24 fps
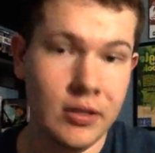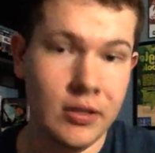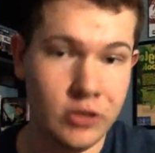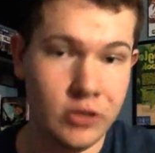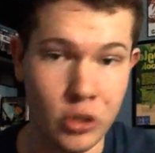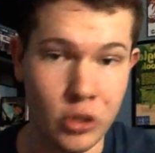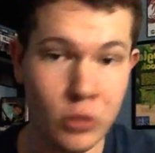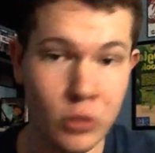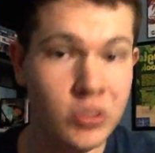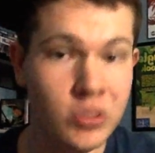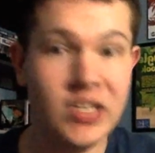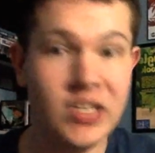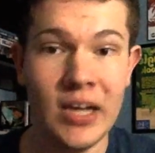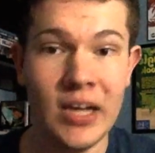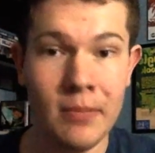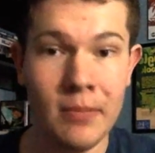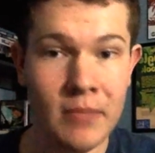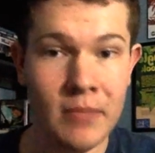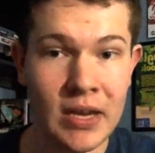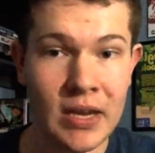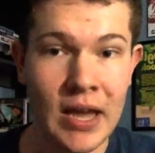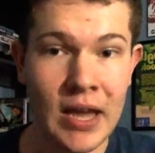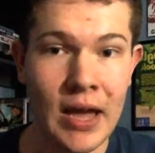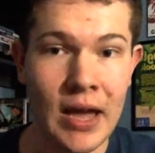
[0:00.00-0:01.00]
Don't Stop
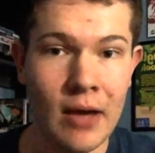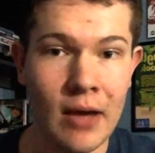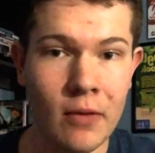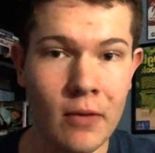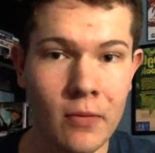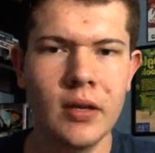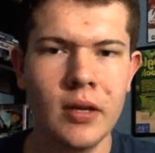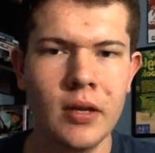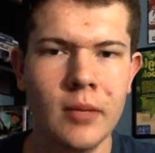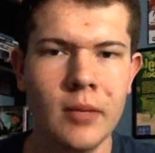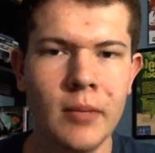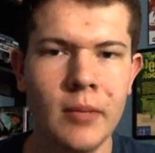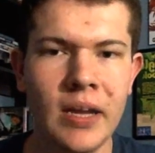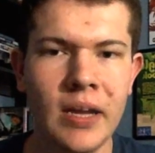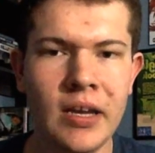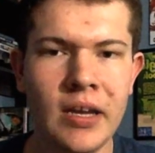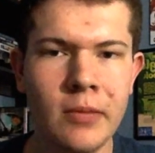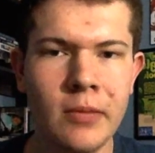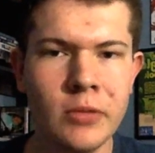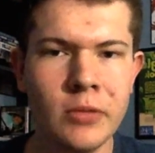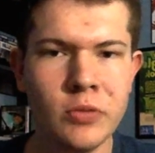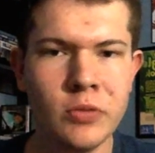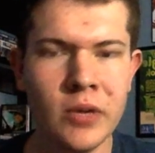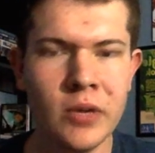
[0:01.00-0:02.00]
Me Now. My
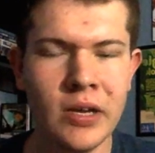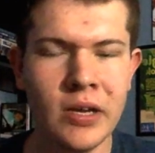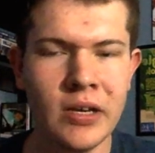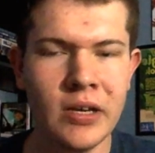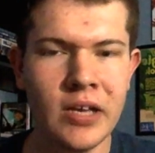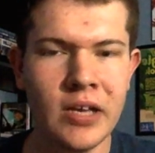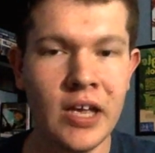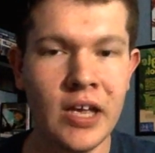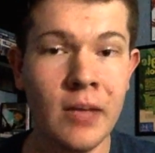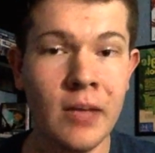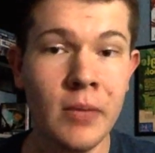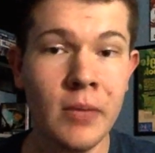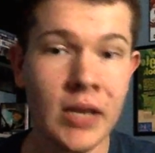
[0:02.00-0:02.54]
name is Ryan Cam,